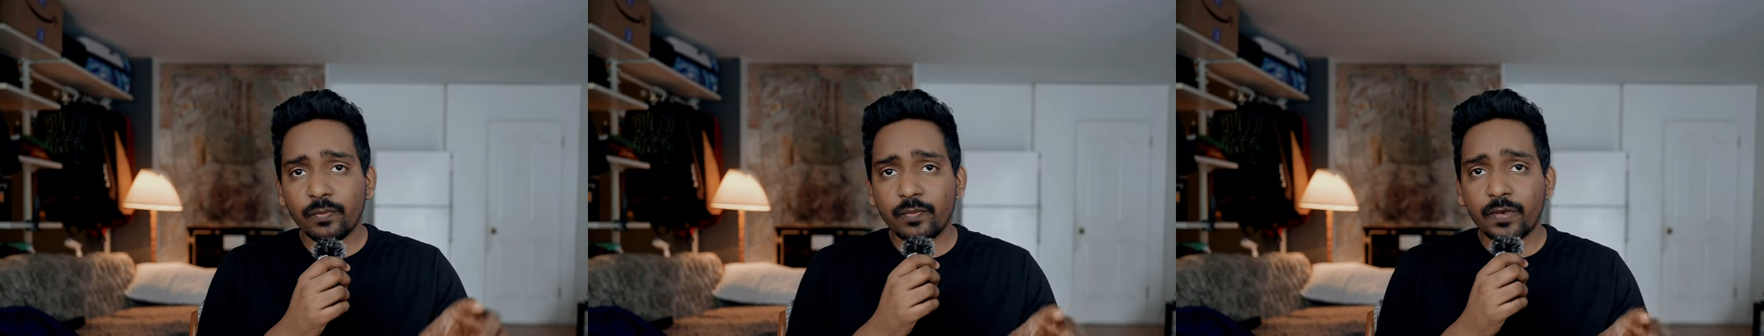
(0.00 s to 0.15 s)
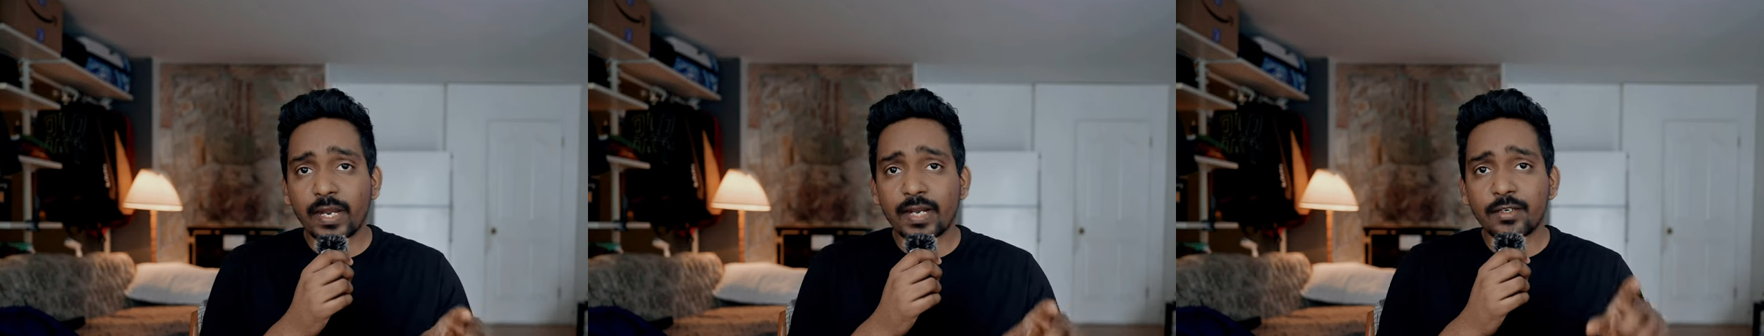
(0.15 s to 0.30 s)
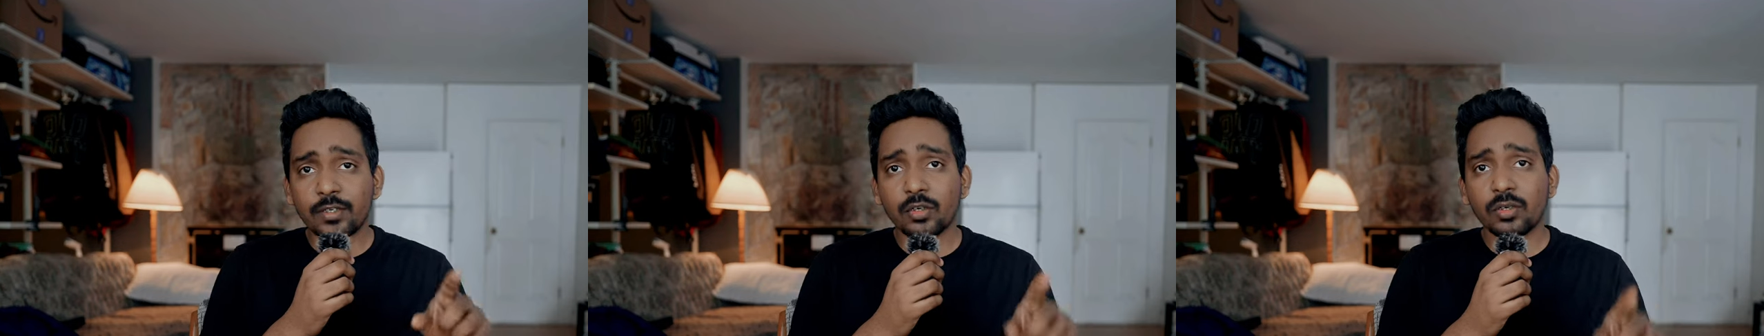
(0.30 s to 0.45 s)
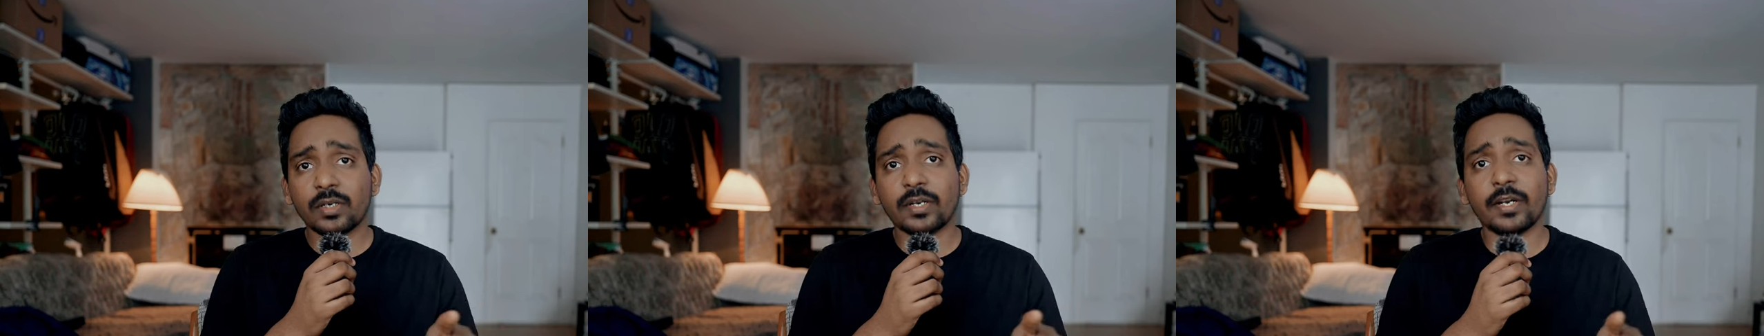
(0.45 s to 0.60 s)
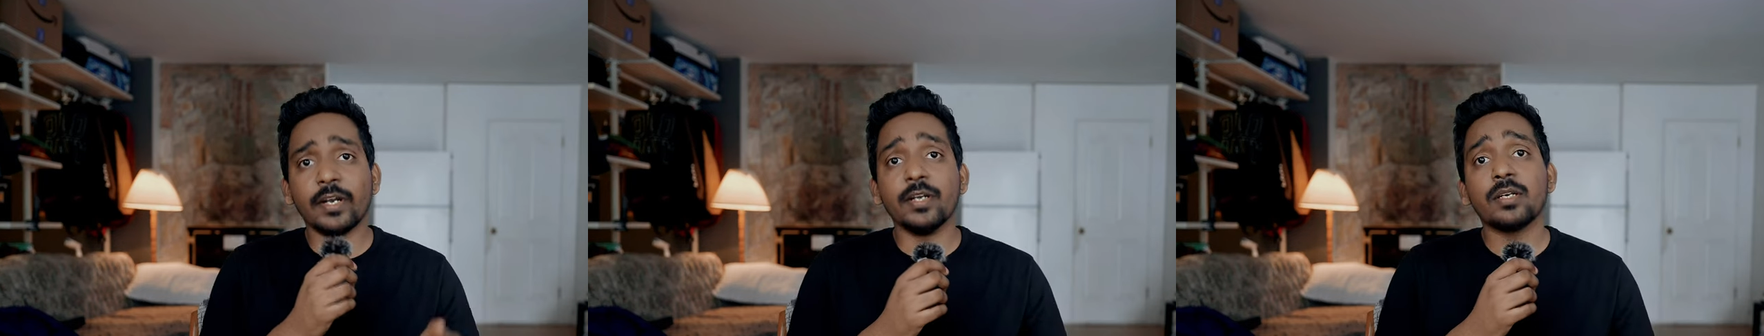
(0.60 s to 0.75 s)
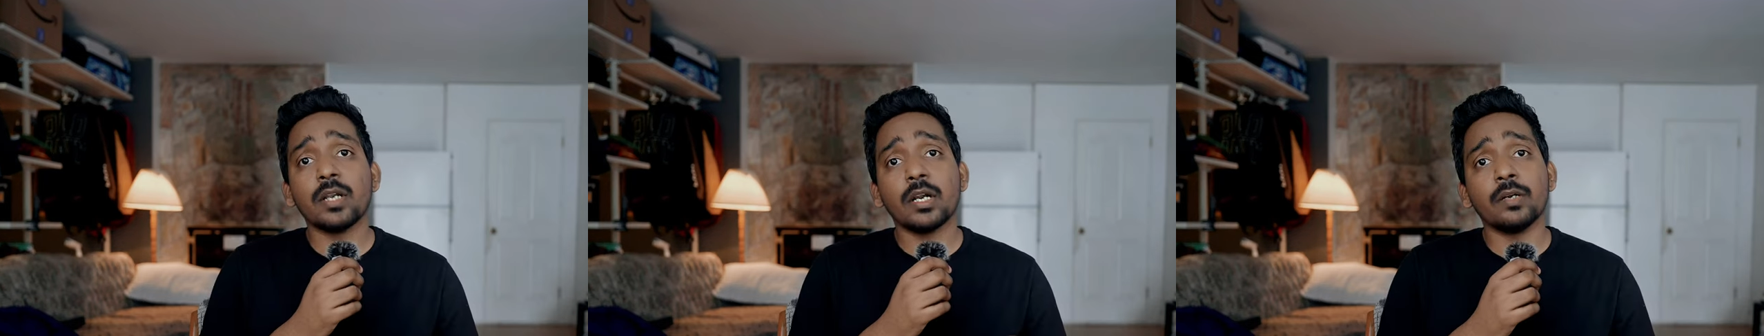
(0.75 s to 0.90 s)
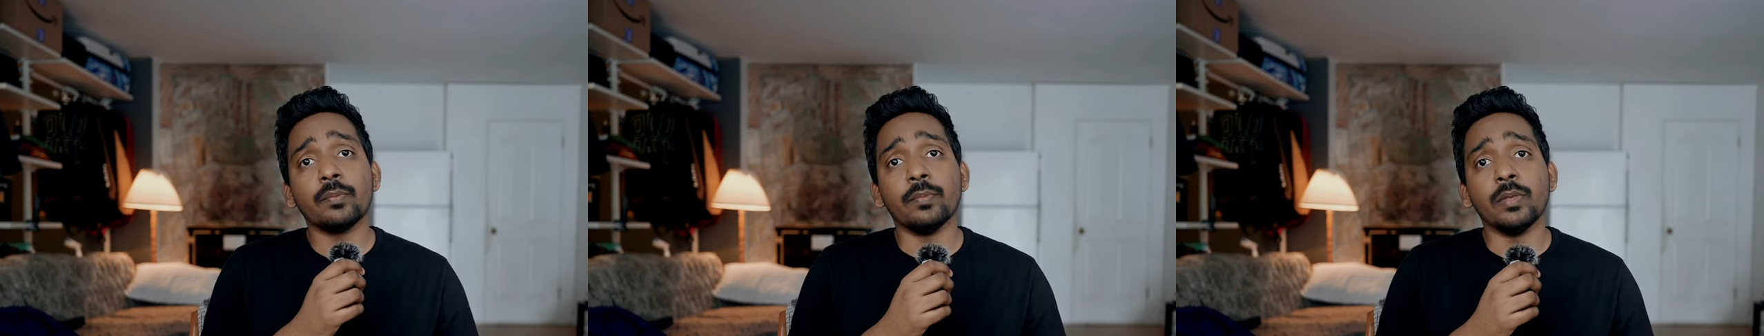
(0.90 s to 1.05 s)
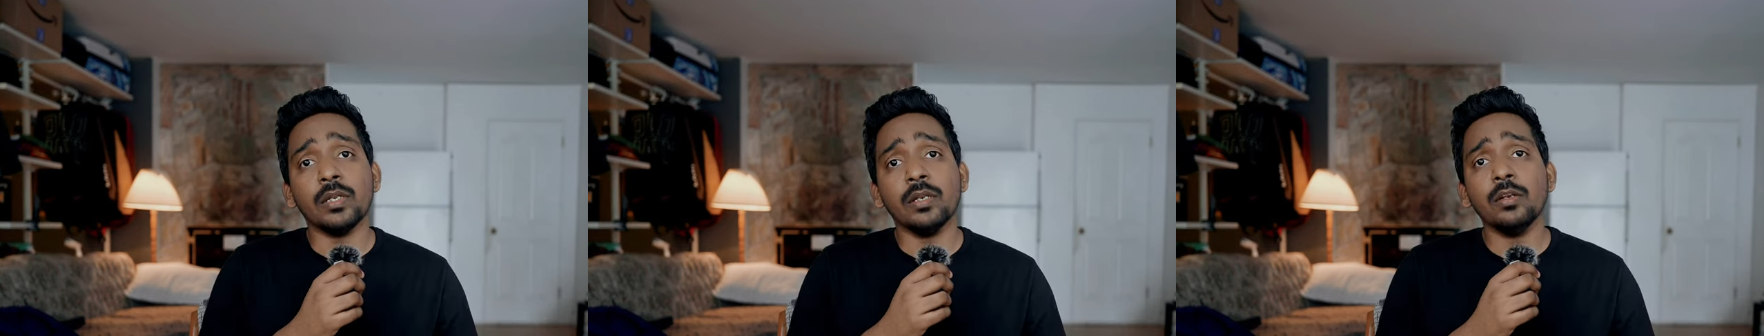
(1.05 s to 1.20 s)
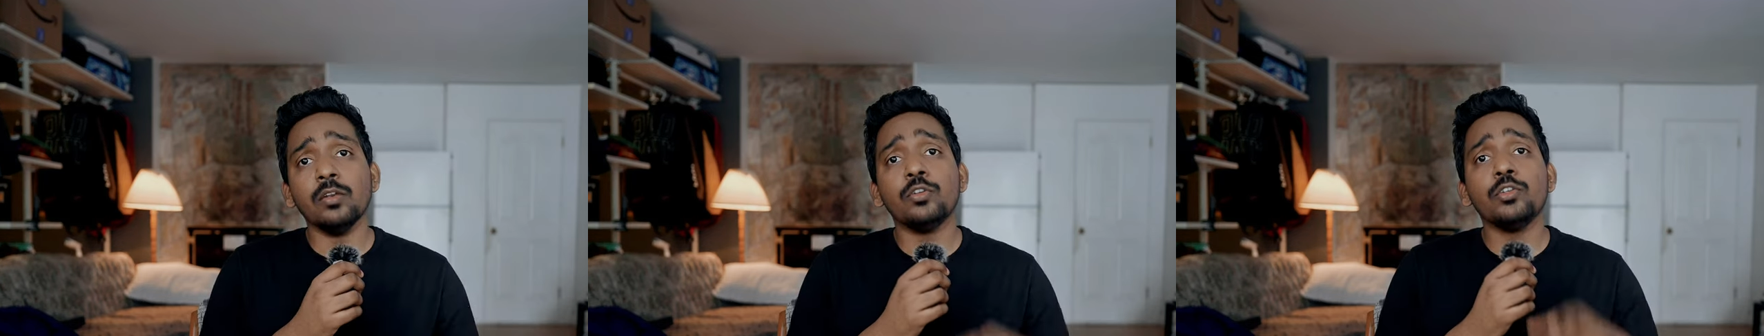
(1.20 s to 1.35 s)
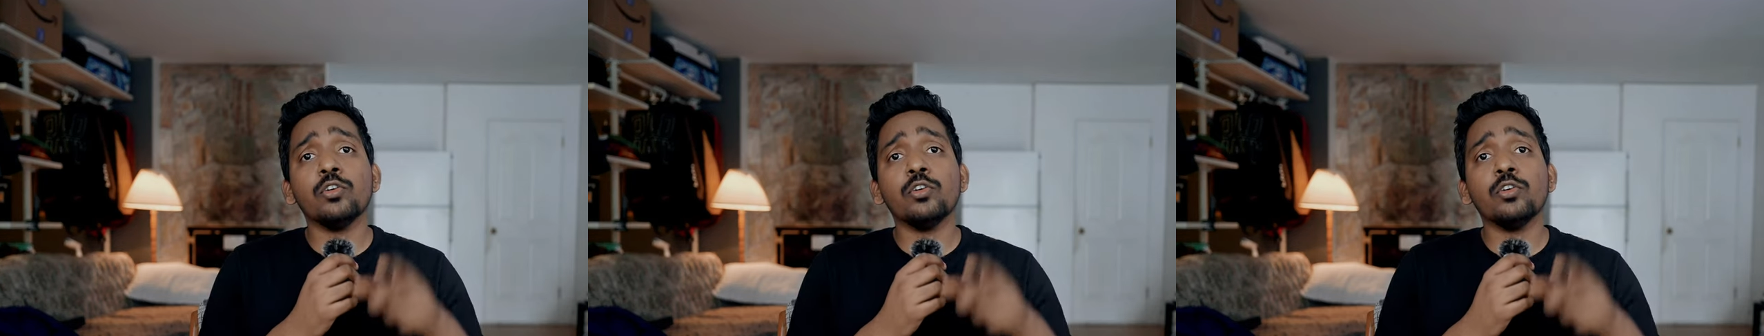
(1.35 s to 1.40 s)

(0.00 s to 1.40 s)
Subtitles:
get your credit card bill,